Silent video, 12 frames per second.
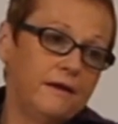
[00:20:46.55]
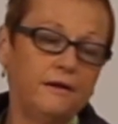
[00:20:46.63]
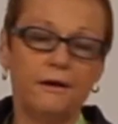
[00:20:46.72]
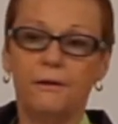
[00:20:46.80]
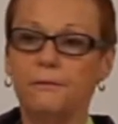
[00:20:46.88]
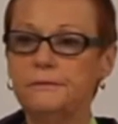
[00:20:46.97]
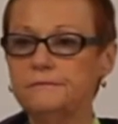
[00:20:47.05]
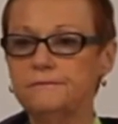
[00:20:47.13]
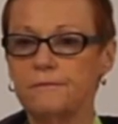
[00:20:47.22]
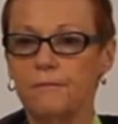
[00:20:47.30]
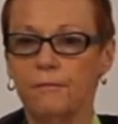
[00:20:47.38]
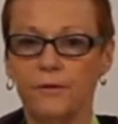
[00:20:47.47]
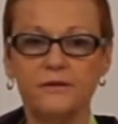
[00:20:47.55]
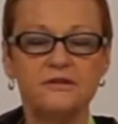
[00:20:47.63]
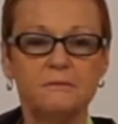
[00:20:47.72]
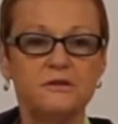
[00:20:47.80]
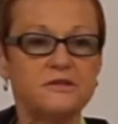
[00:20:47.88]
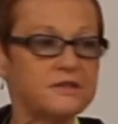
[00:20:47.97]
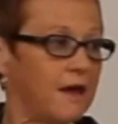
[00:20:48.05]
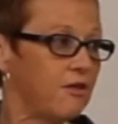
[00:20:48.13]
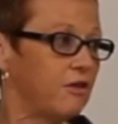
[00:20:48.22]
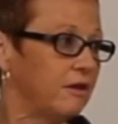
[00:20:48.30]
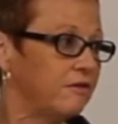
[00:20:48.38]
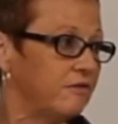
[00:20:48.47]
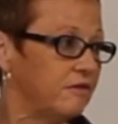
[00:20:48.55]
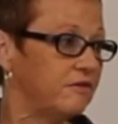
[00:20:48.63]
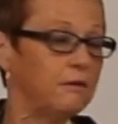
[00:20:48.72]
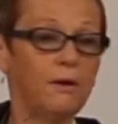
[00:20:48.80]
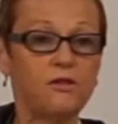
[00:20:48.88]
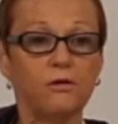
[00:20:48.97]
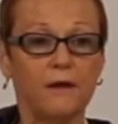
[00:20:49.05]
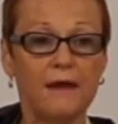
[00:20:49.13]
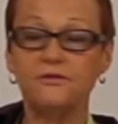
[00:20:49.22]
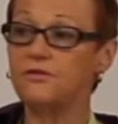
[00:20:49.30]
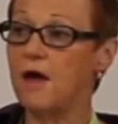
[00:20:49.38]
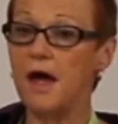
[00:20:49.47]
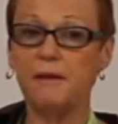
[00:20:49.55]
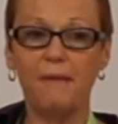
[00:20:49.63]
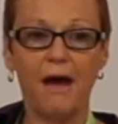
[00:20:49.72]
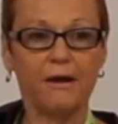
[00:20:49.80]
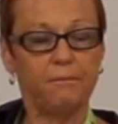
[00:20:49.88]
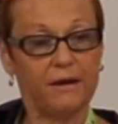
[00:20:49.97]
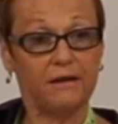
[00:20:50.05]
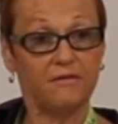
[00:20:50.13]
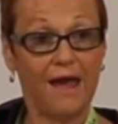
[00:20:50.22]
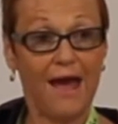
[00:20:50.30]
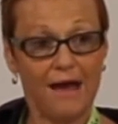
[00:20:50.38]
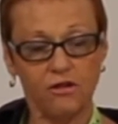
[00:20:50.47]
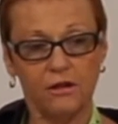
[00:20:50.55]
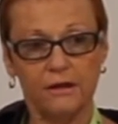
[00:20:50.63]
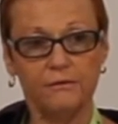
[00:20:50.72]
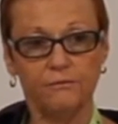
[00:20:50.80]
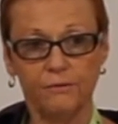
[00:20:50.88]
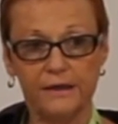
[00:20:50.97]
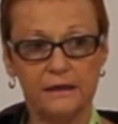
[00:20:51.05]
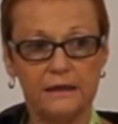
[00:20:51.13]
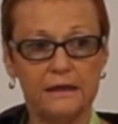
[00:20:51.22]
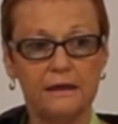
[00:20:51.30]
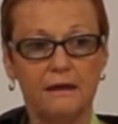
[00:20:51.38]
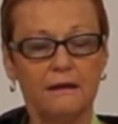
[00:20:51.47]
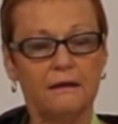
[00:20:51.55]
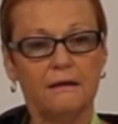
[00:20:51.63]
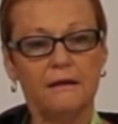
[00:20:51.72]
you know, bring some discussion as to see what you guys thought about it. But it's actually really,